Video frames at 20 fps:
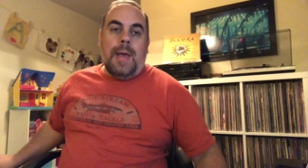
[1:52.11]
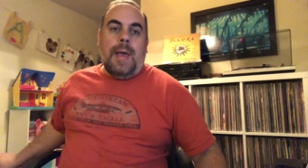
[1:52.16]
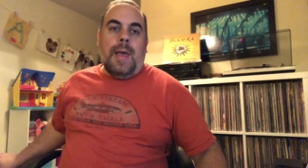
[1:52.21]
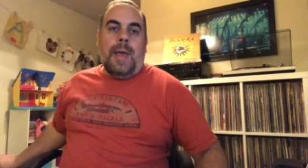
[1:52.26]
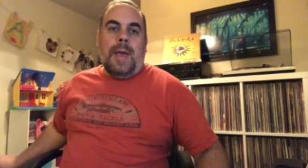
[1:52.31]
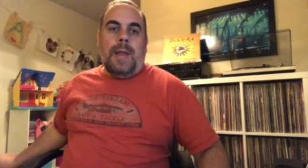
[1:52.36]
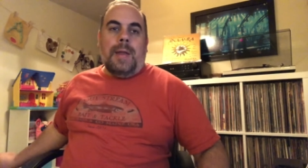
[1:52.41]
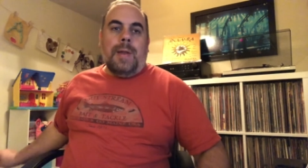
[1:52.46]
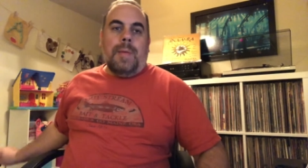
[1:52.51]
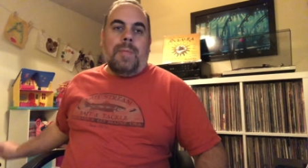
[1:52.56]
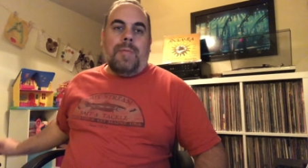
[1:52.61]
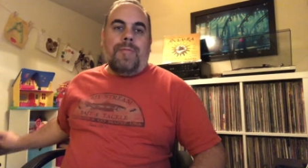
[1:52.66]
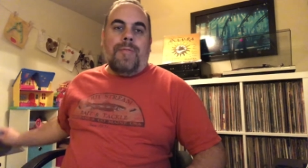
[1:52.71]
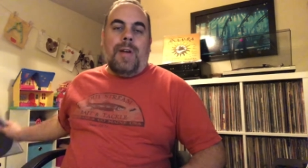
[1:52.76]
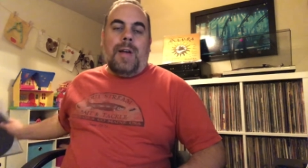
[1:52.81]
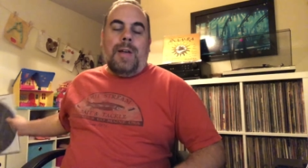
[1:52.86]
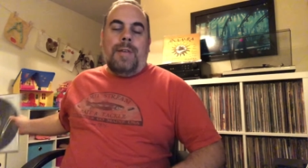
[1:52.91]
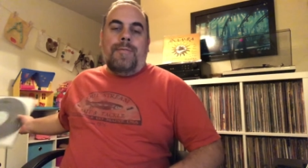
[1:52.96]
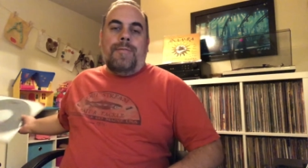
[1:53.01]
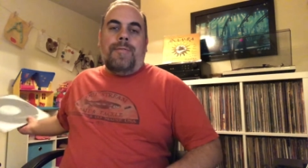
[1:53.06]
And number
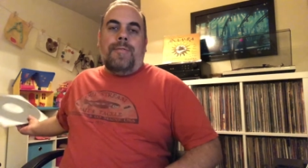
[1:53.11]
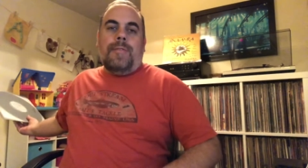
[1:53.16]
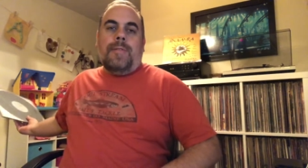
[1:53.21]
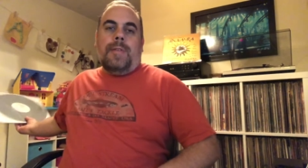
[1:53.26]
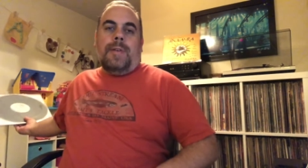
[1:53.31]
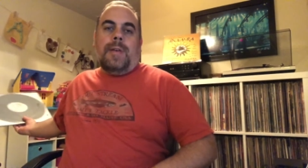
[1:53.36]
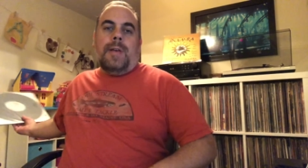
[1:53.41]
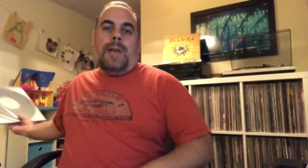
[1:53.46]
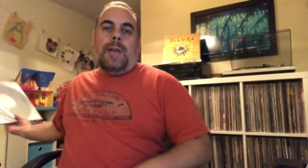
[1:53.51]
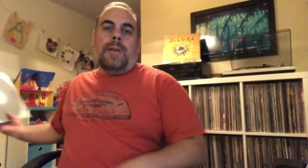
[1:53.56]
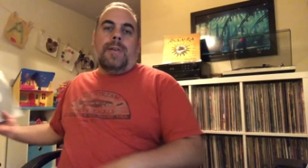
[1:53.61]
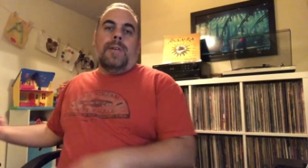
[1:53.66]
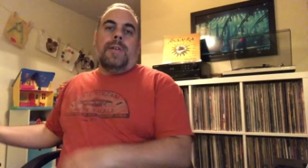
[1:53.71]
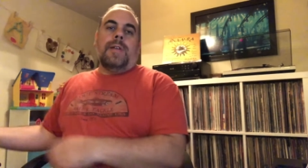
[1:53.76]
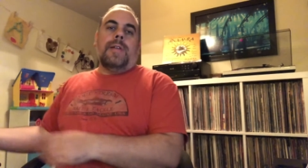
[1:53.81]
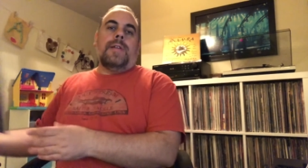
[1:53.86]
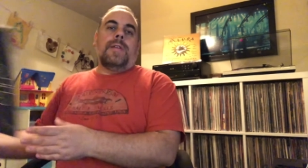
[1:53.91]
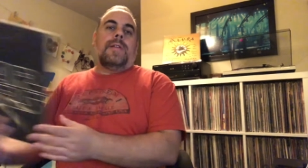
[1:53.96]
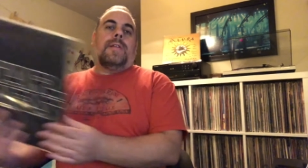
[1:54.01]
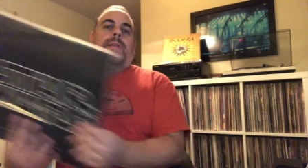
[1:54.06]
five, I
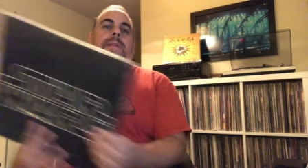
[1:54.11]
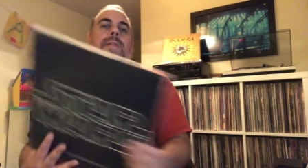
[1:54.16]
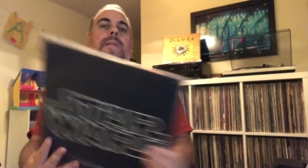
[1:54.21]
couldn't